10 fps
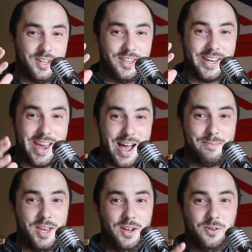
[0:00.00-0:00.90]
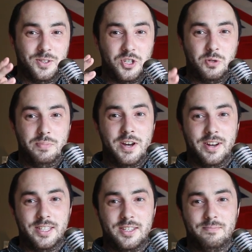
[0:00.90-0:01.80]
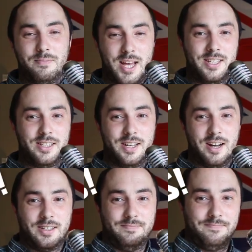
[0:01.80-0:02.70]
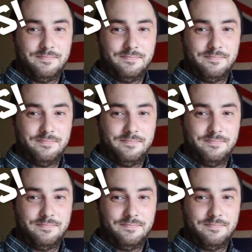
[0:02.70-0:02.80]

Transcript: the kami, or the spirits. Man, it's dark.